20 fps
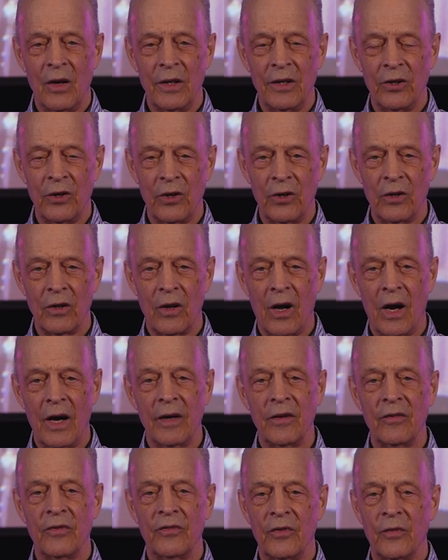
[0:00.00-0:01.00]
your
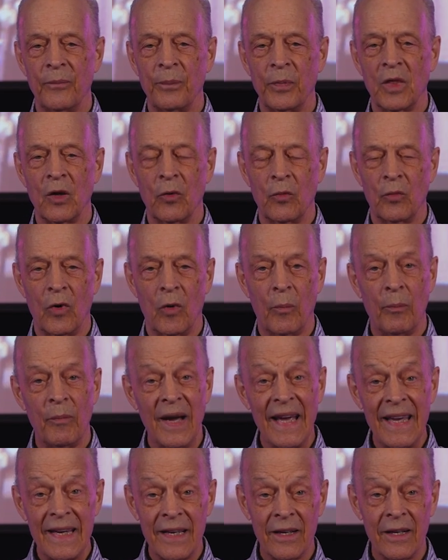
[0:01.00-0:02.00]
life will
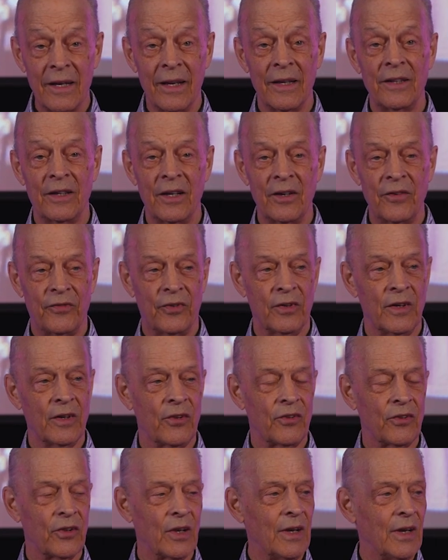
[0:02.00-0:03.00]
make a
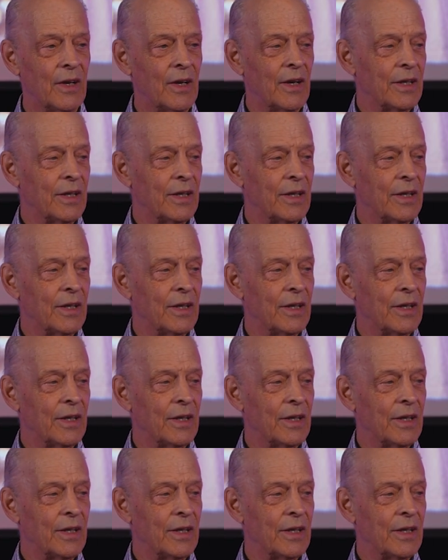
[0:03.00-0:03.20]
difference.